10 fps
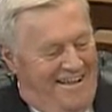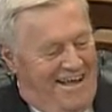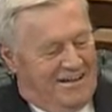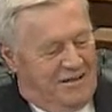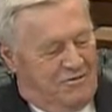
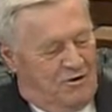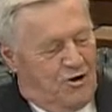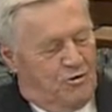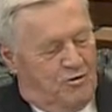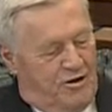at the
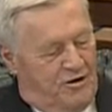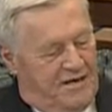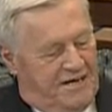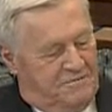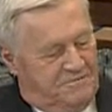
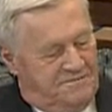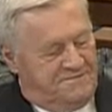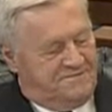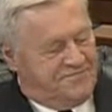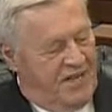
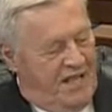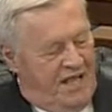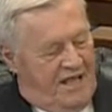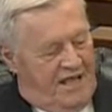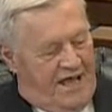reunion,
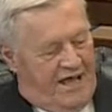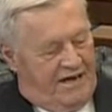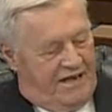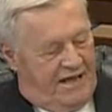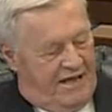
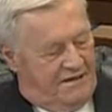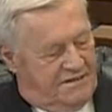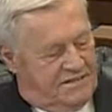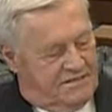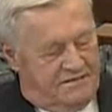and
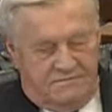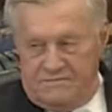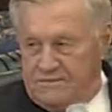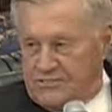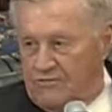
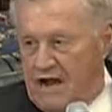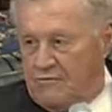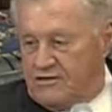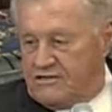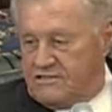Mr.
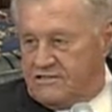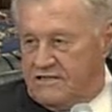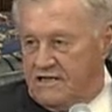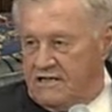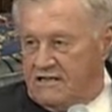Roberts,
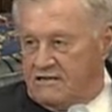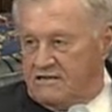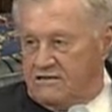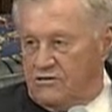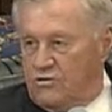
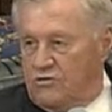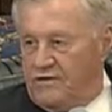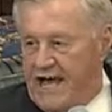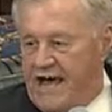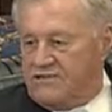you will
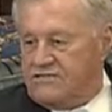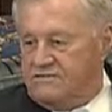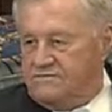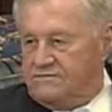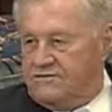be asked
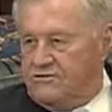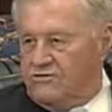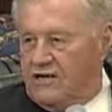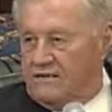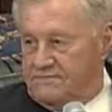
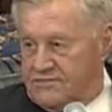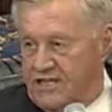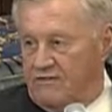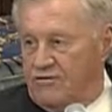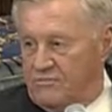to
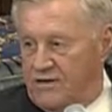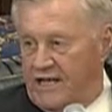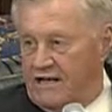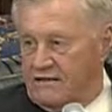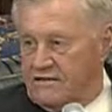sing with
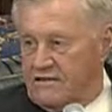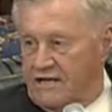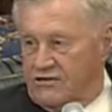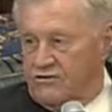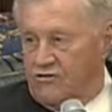me
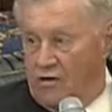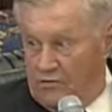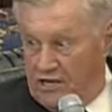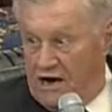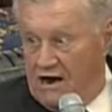like you
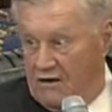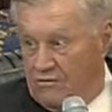normally are